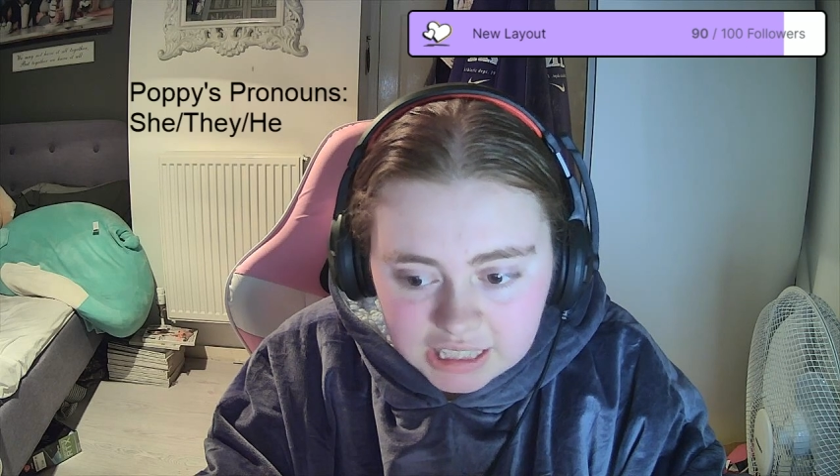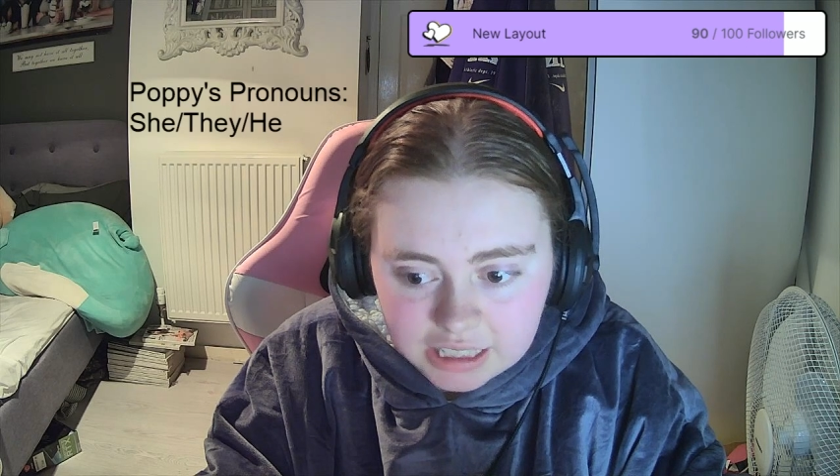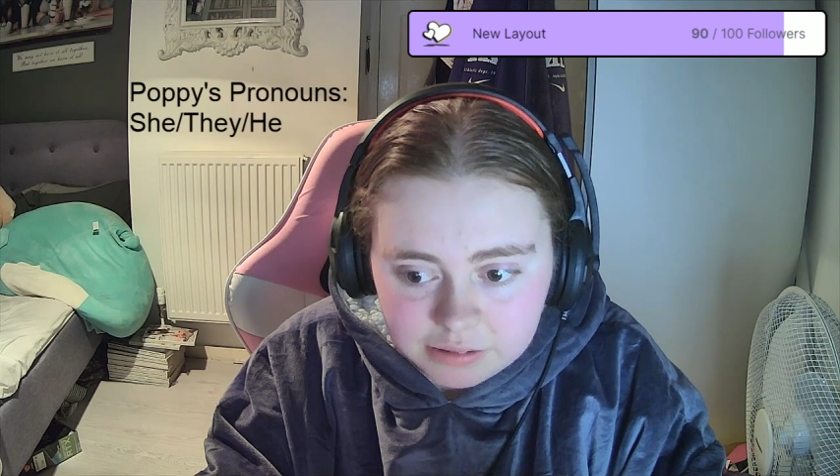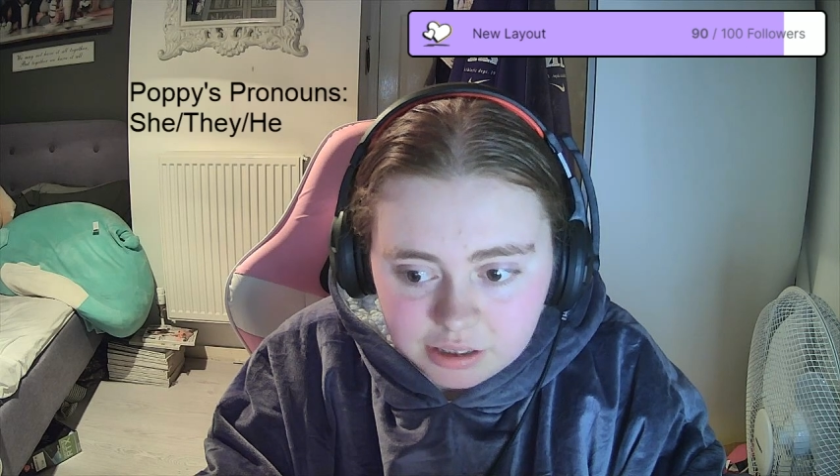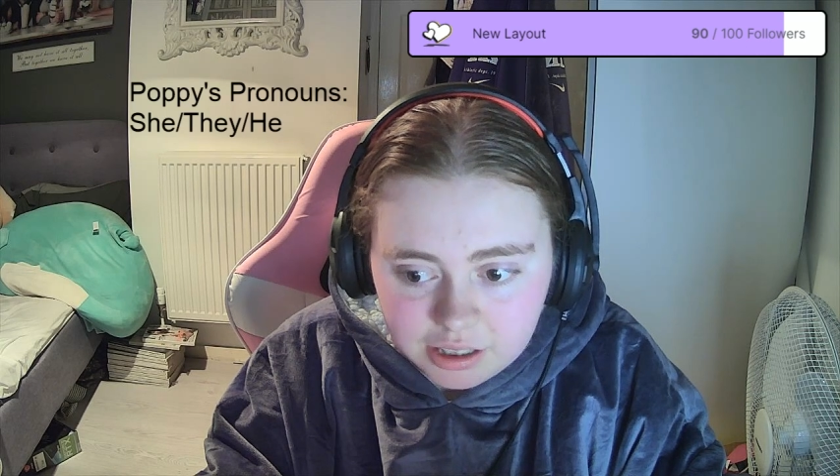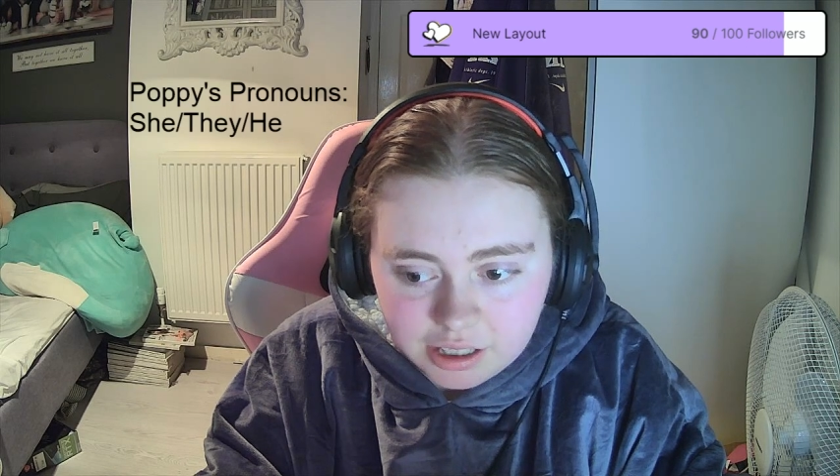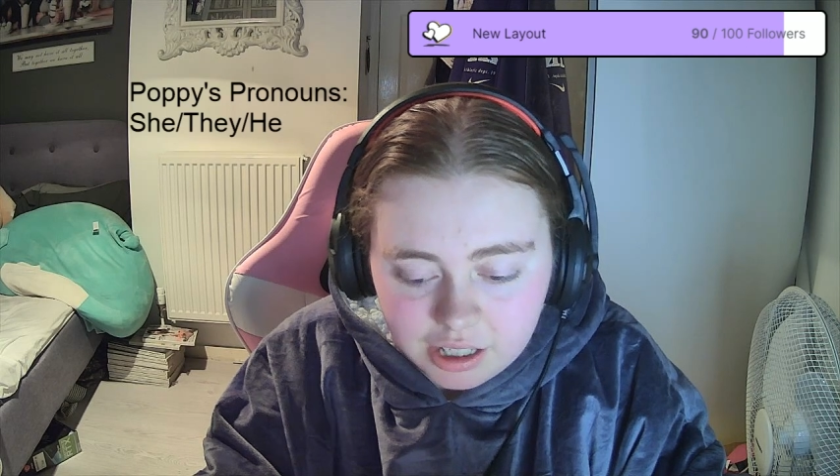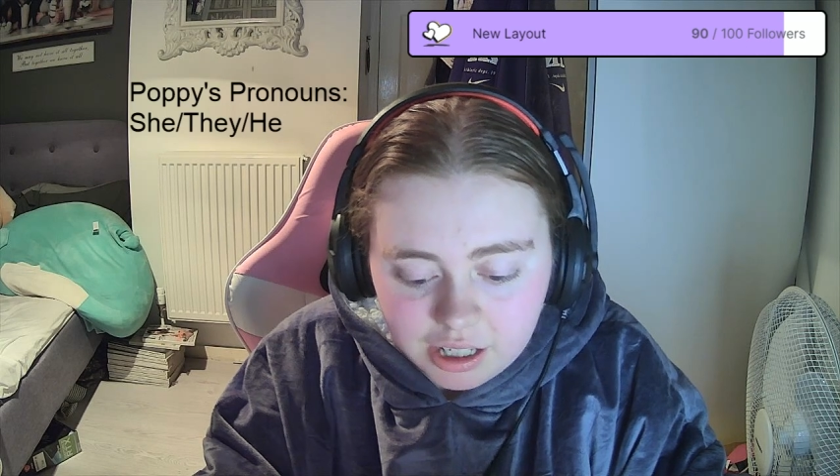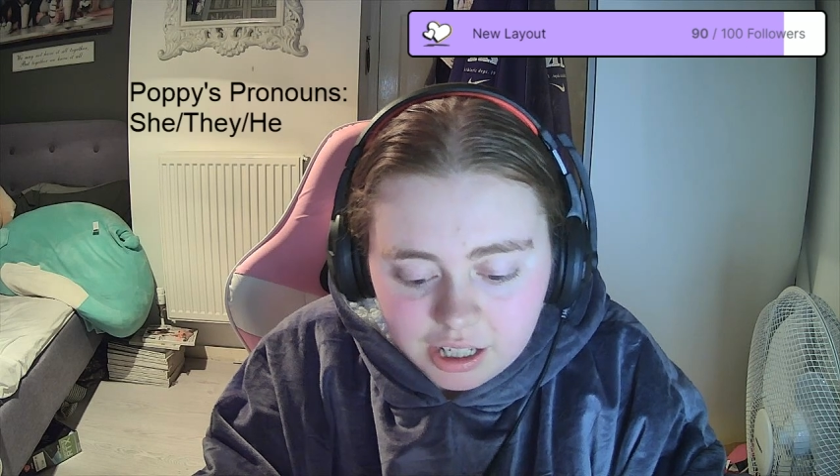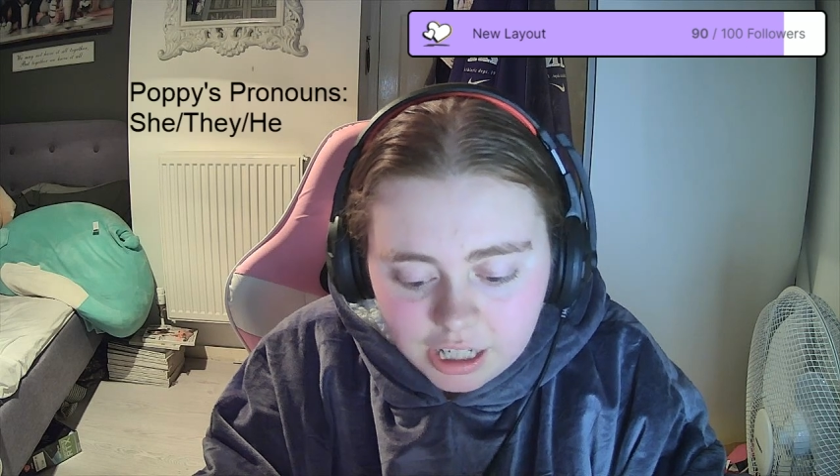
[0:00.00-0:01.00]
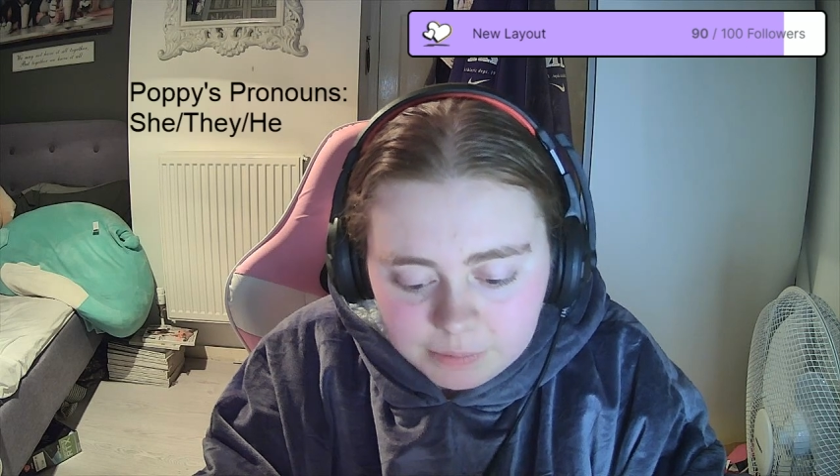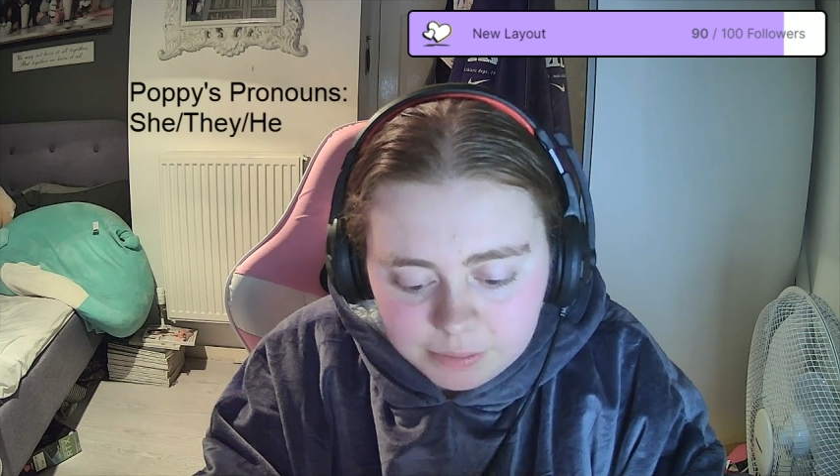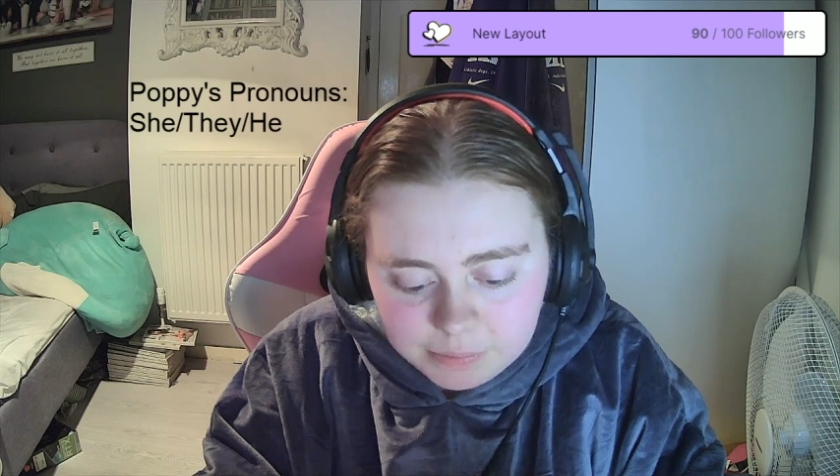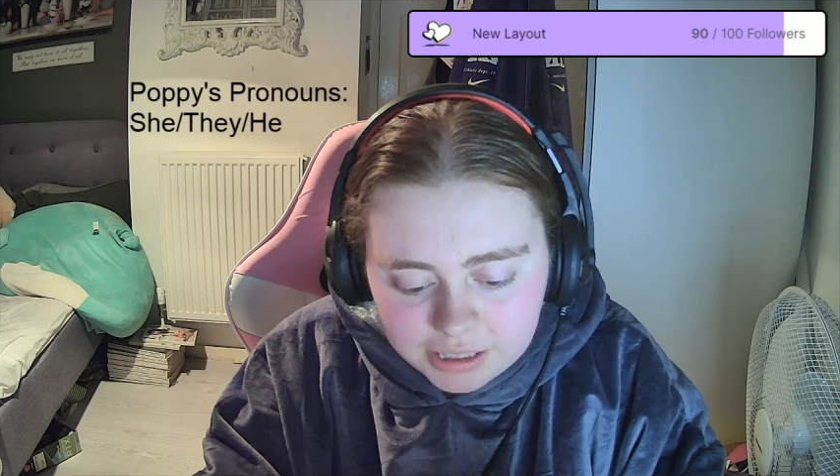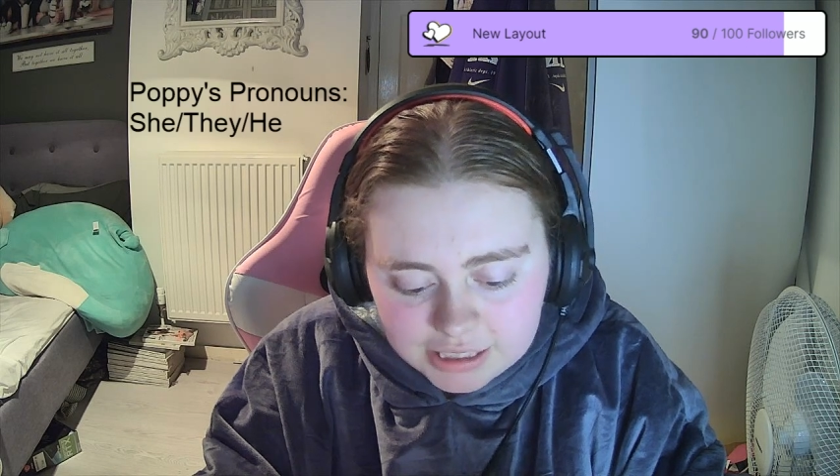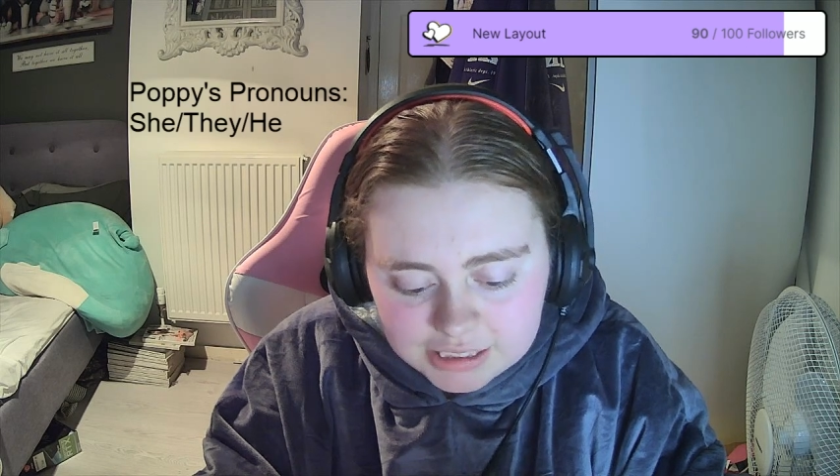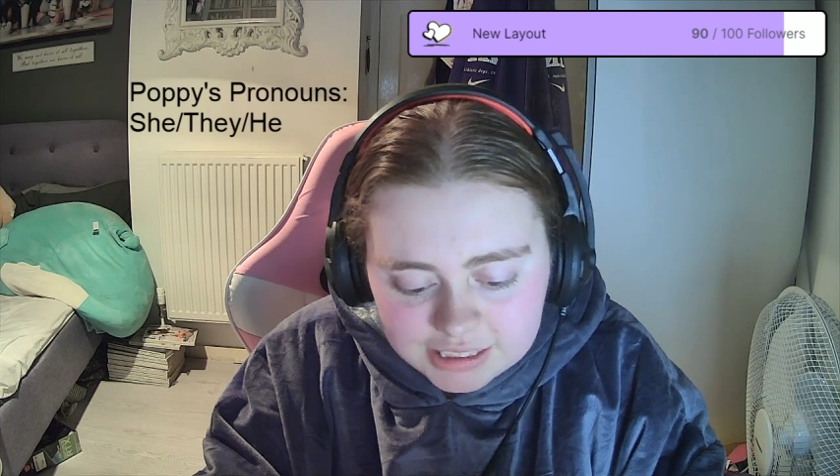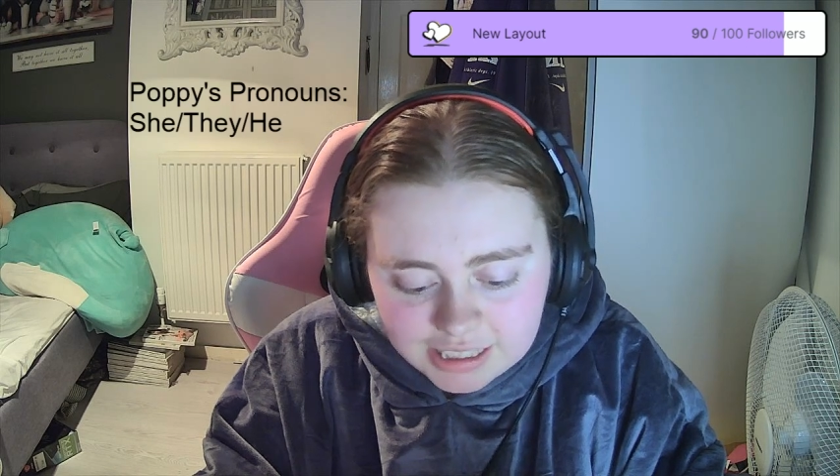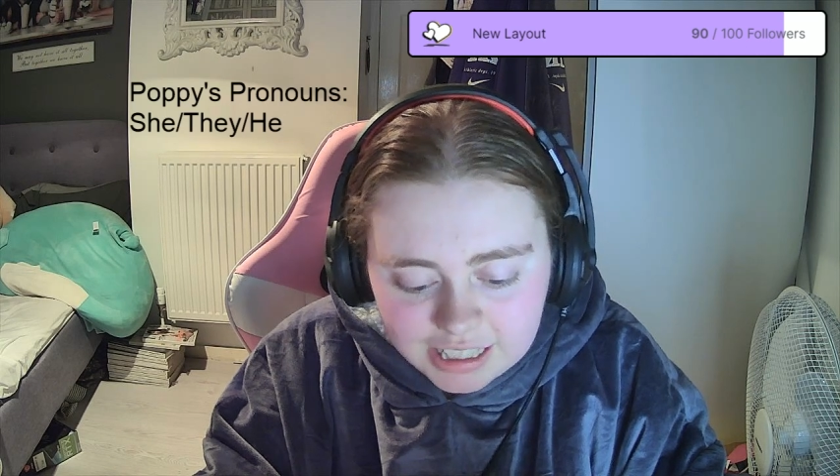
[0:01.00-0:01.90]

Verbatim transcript: had had been placed.